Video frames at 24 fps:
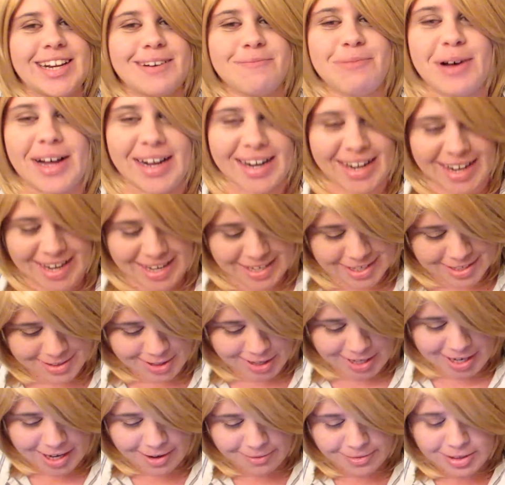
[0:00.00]
podcast right
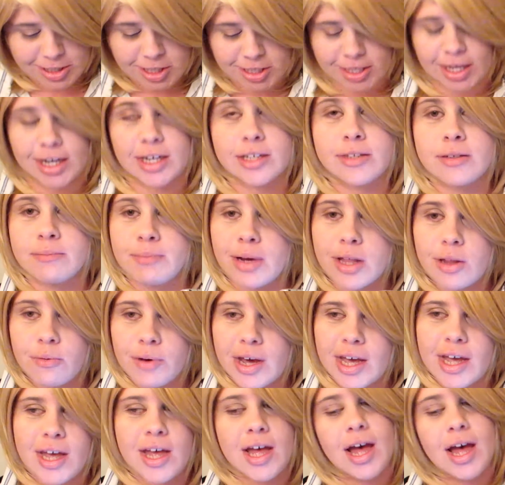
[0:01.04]
now, which is awesome, by the way.